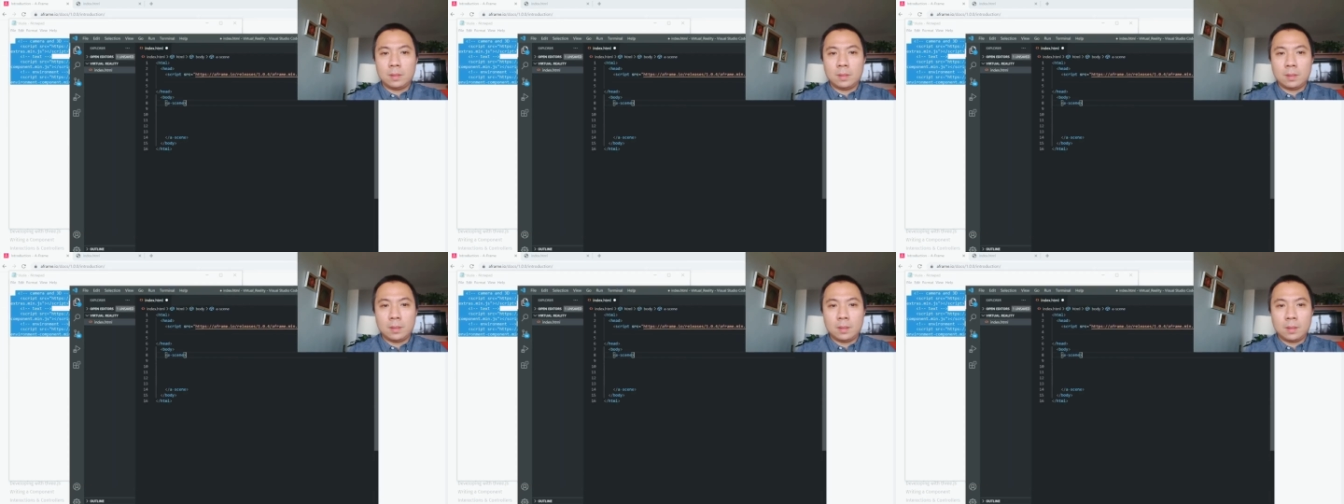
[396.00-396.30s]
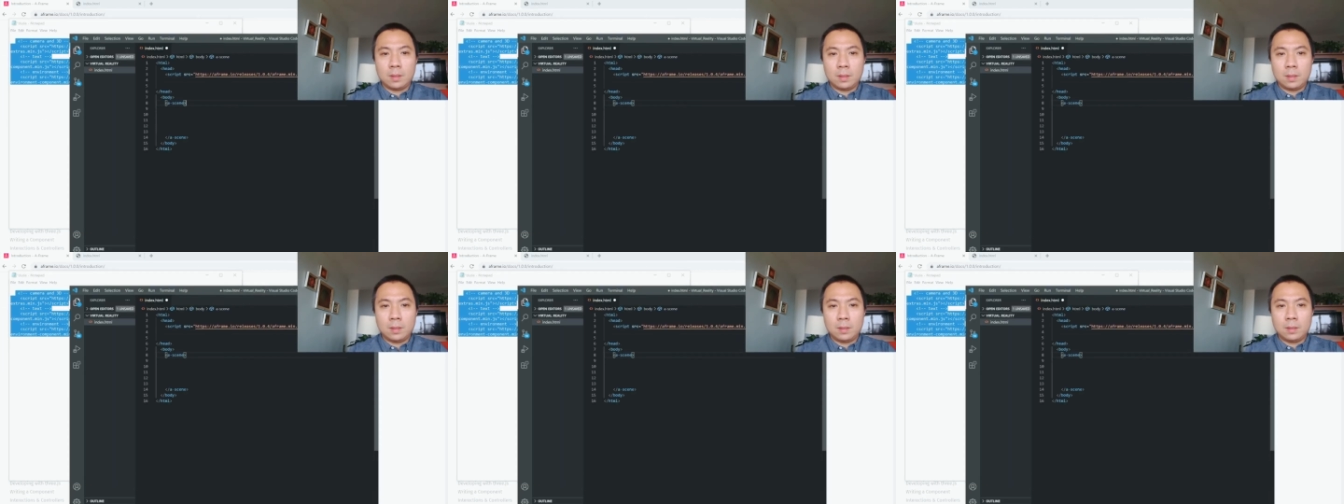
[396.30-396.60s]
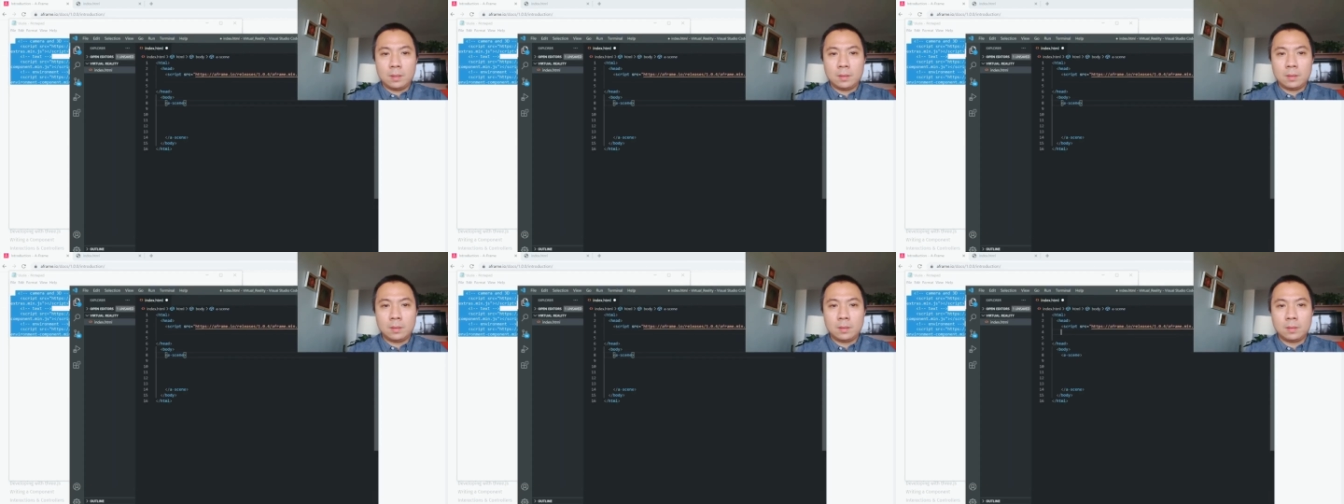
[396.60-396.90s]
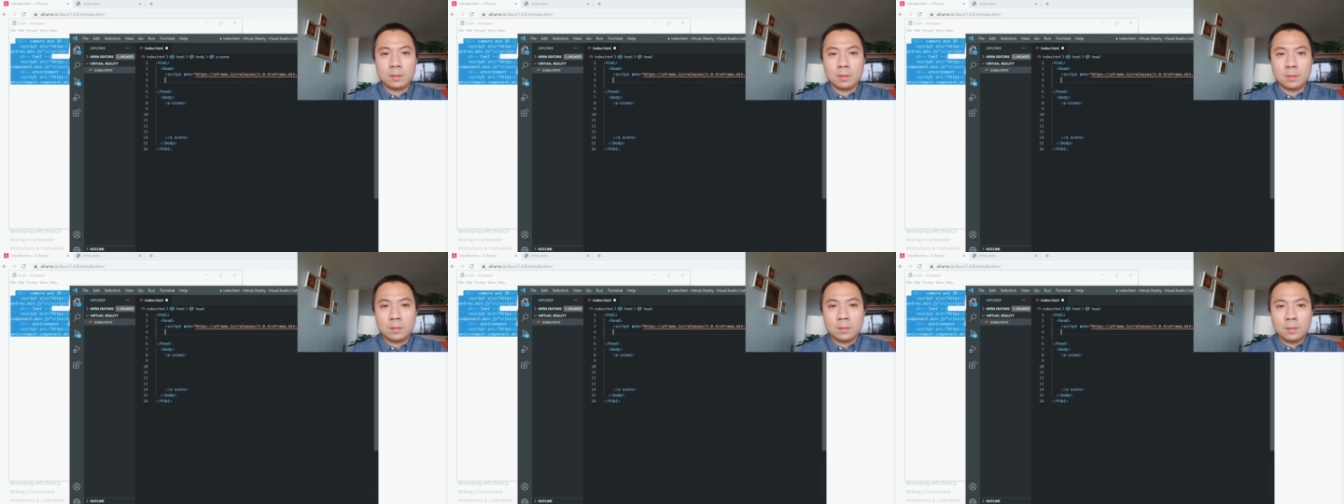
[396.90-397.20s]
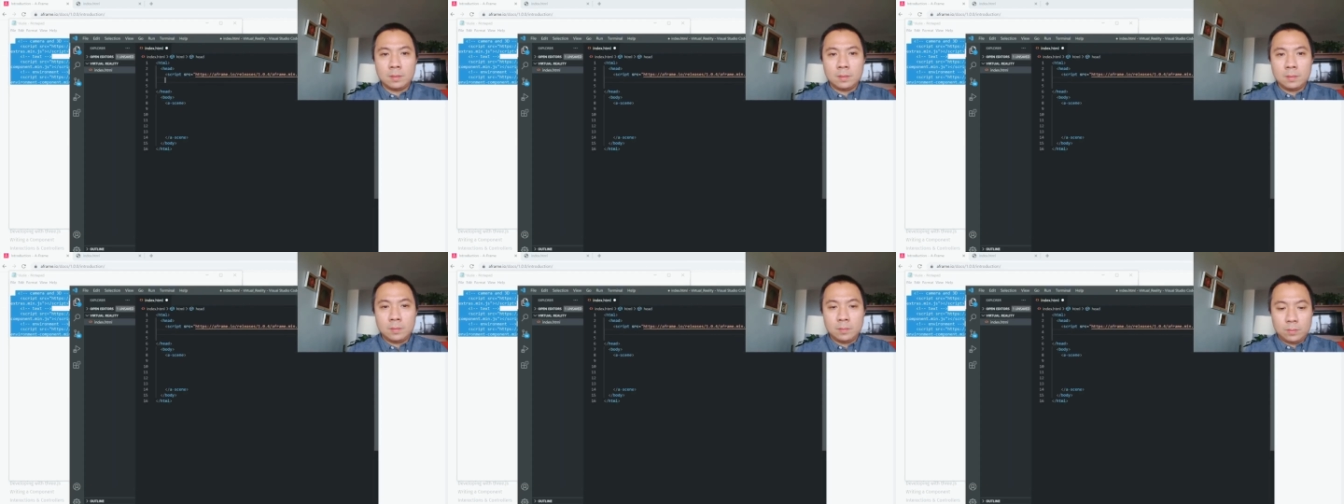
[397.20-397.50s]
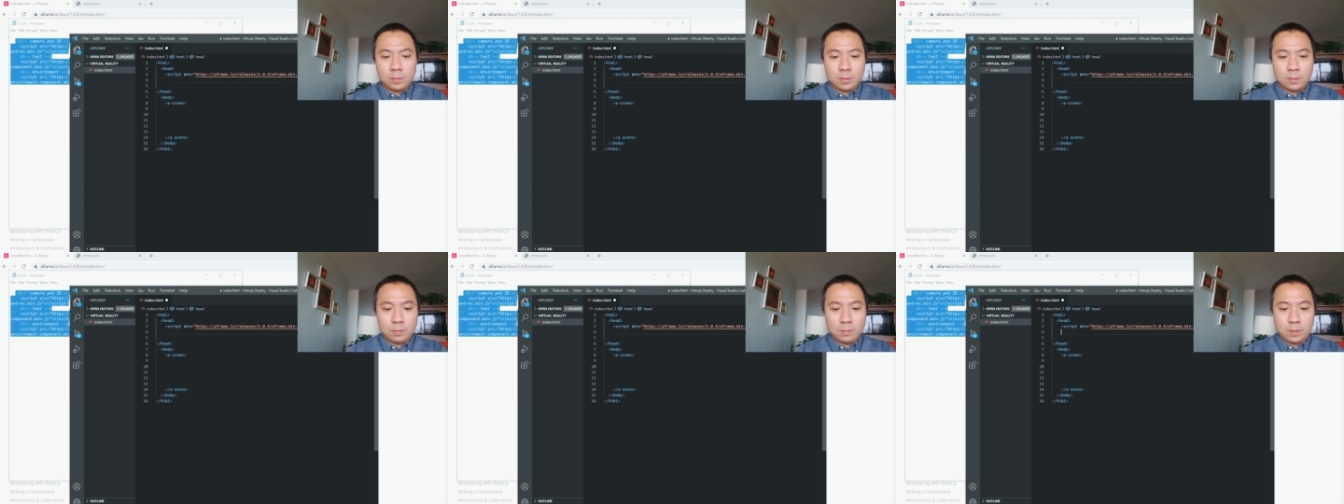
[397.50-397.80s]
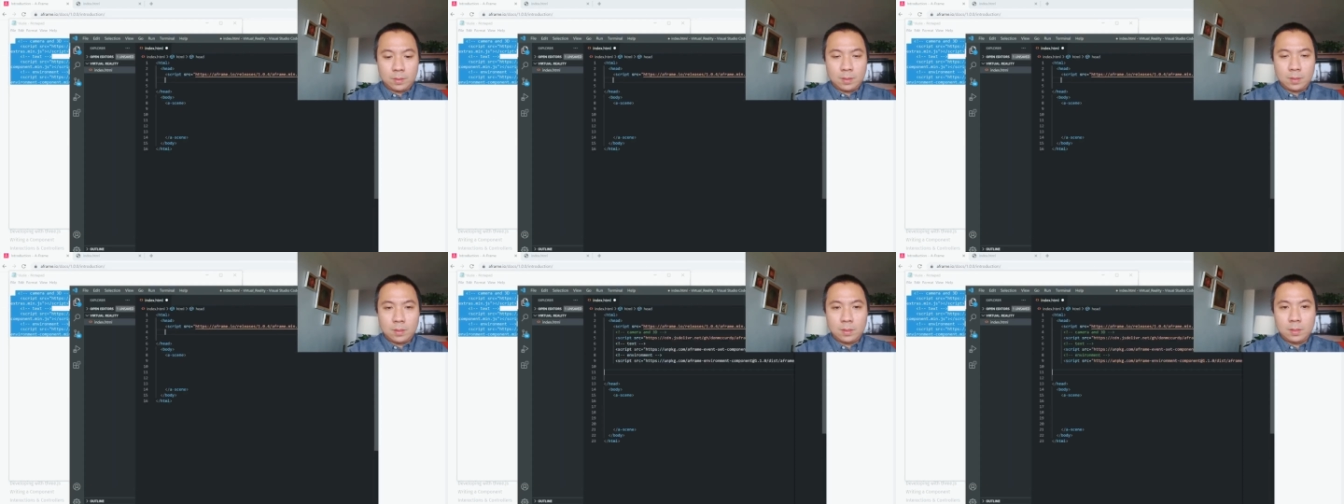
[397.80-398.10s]
then put them
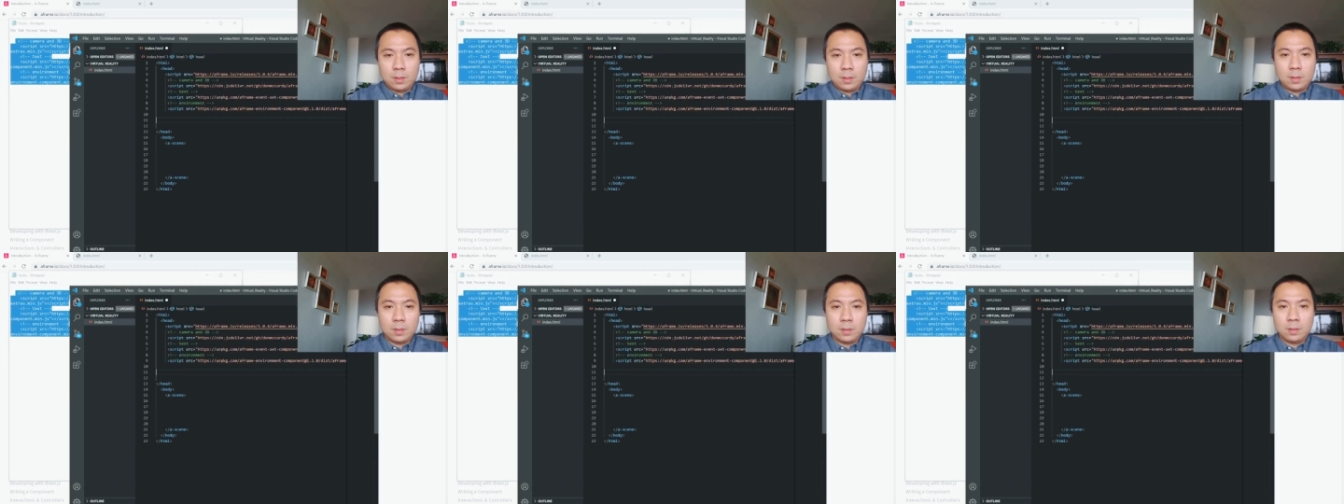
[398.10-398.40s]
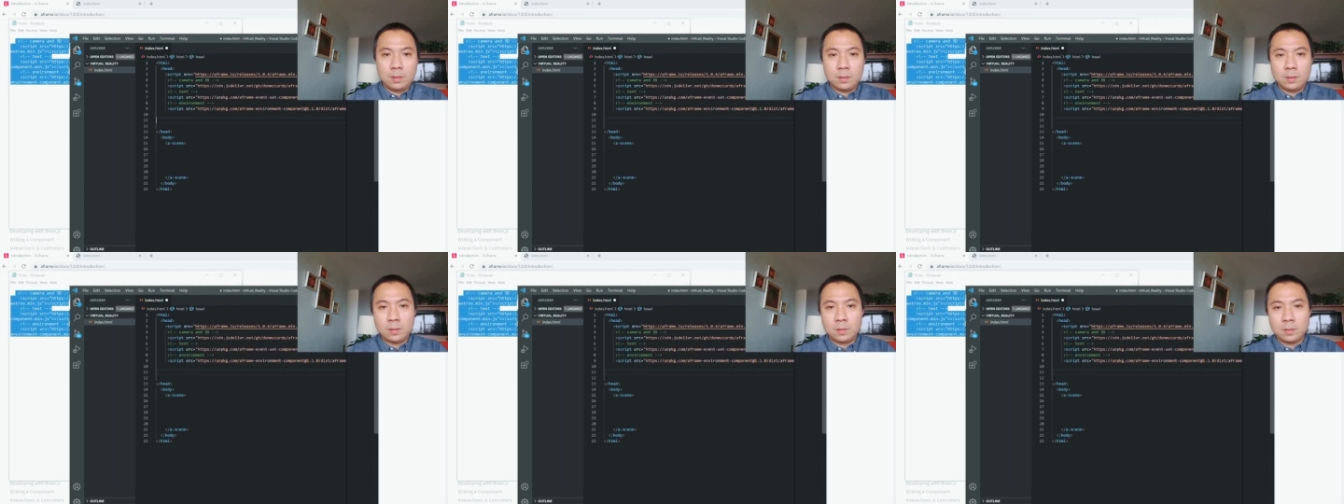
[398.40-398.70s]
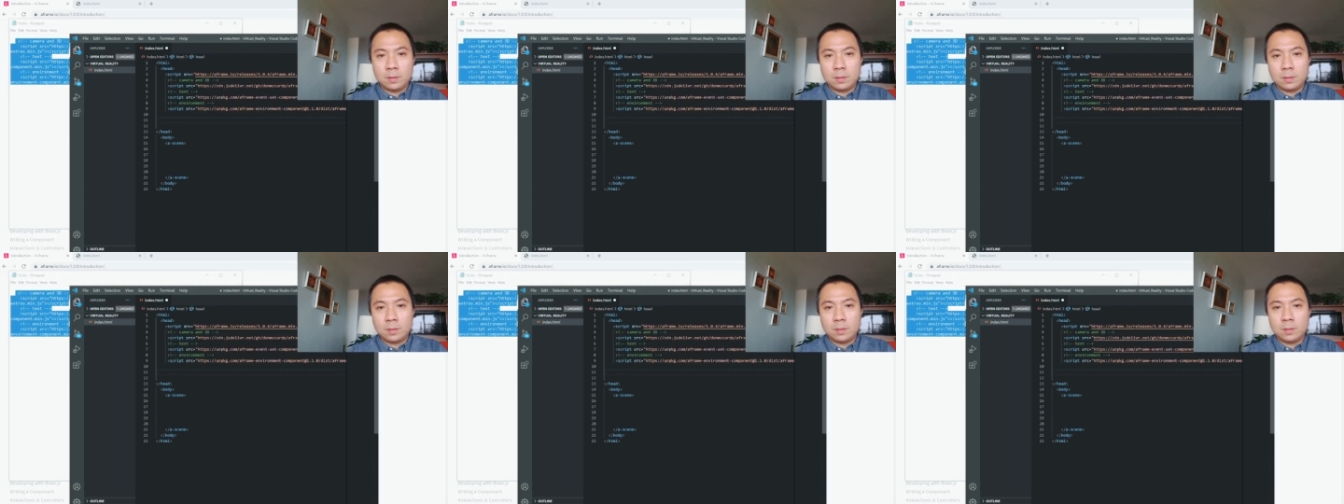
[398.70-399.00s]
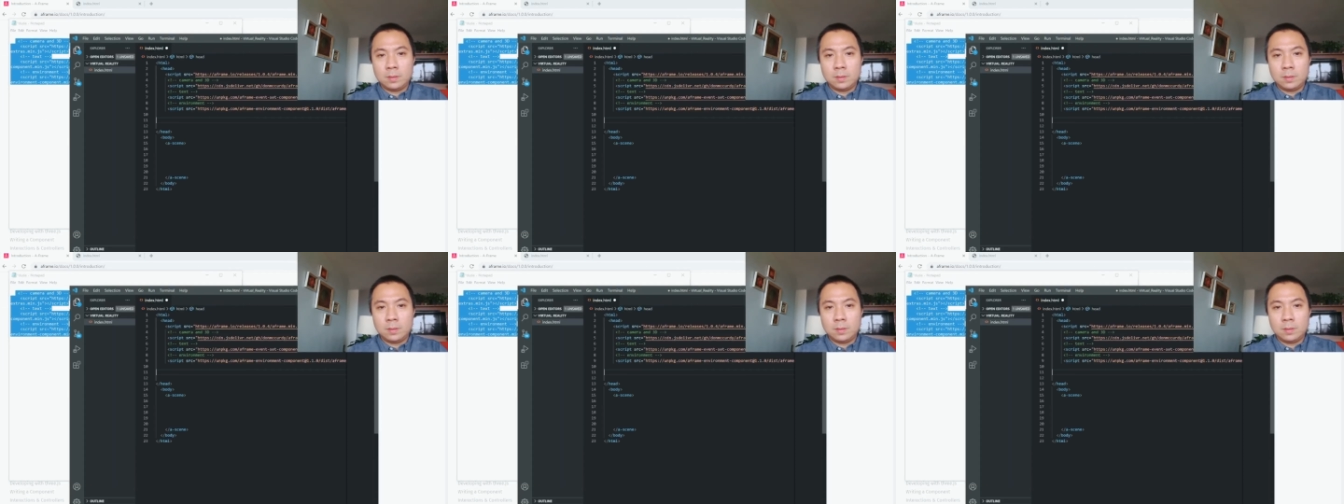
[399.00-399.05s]
here